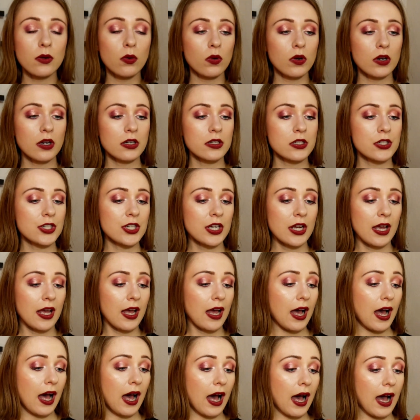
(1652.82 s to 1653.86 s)
orange.
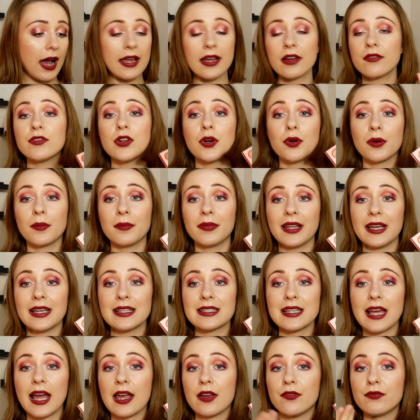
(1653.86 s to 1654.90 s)
I have no
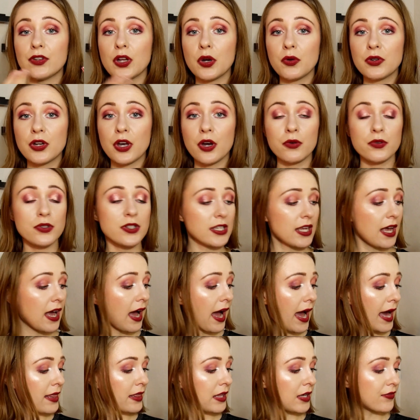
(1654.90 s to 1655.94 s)
complaints. I have no notes.
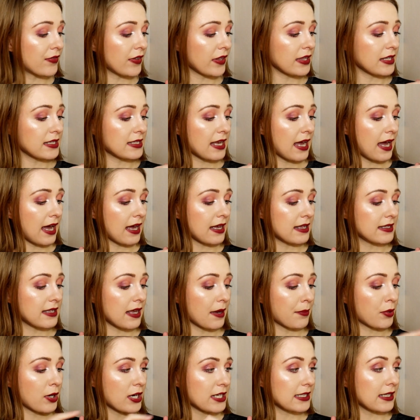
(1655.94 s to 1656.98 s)
I love that this has
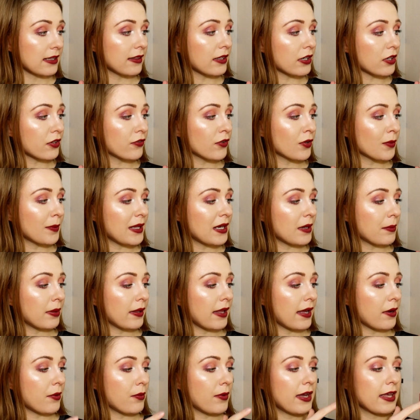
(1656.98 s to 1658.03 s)
a pressed glitter for me to
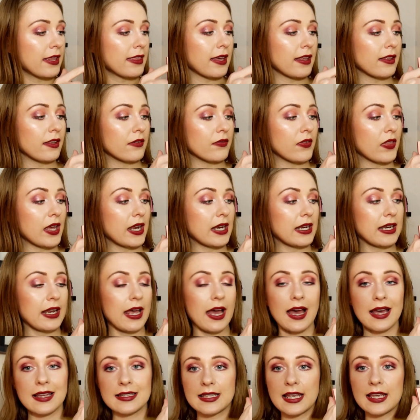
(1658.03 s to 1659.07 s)
play with. I love that it
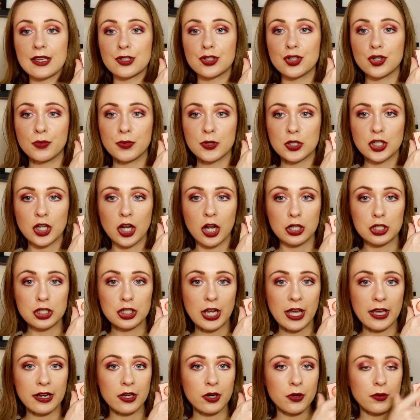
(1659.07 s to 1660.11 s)
has a Super Shock
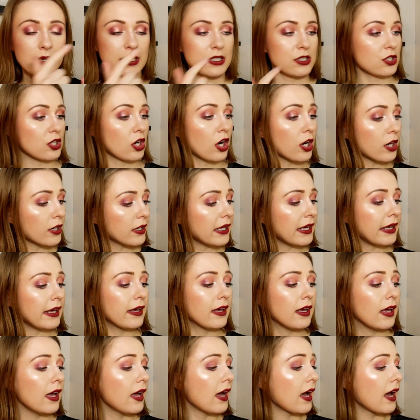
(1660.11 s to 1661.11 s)
shadow in Tardy.